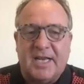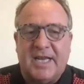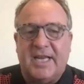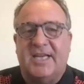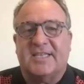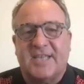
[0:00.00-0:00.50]

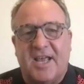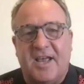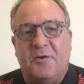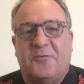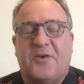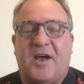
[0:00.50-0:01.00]
Billy,
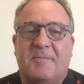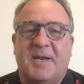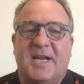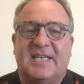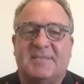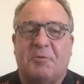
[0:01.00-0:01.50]
yourself.
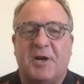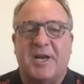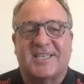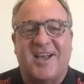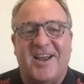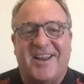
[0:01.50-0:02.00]
It's pretty
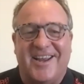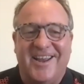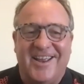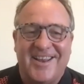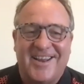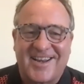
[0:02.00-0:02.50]
exciting.